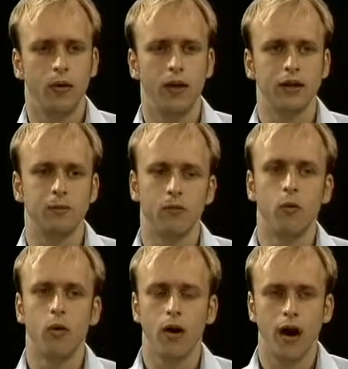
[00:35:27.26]
Whether that's
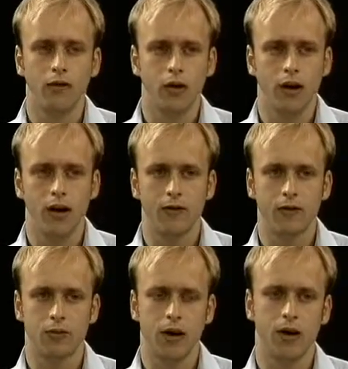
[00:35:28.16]
before or after
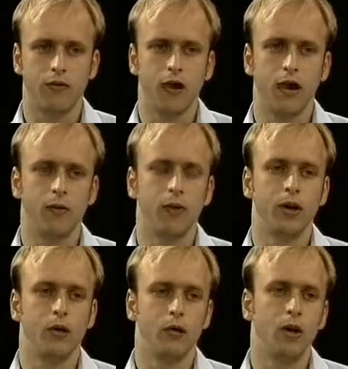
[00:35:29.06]
NAFTA is
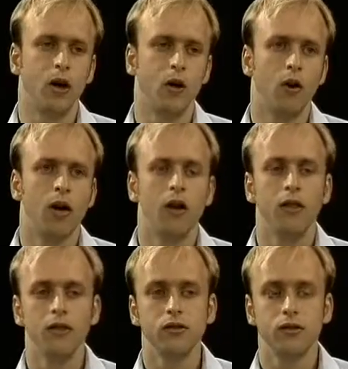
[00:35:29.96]
ratified, we don't know.
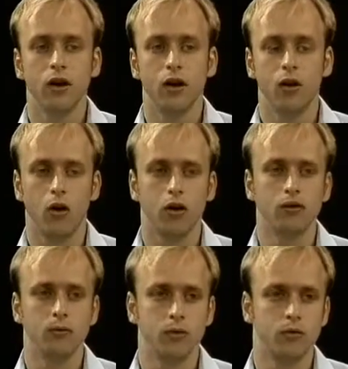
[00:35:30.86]
This is going to
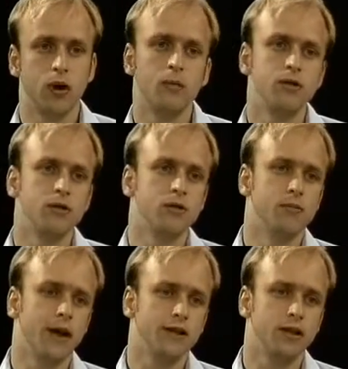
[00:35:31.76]
cause some
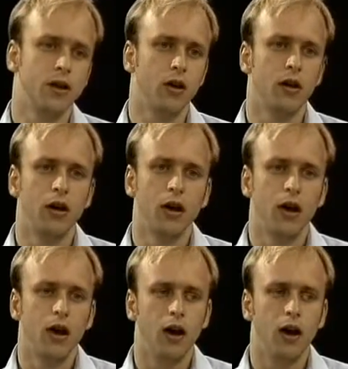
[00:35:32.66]
disruptions in Mexico.